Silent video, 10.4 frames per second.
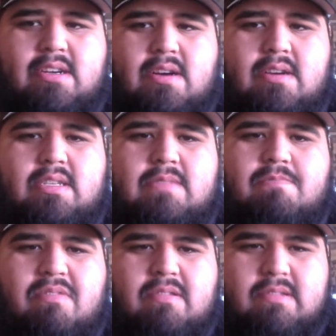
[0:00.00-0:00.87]
Her just
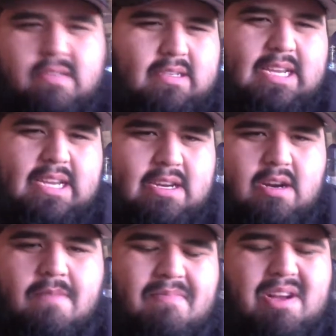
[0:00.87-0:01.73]
seeing
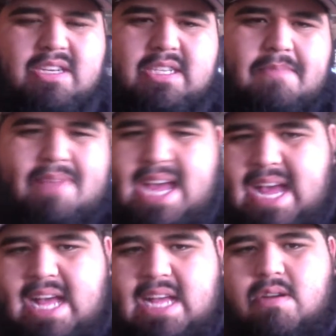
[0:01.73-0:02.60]
her punch the
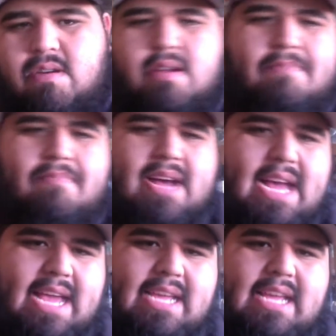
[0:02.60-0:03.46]
bag, go on a
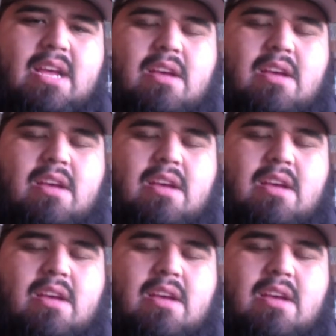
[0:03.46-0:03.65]
bike.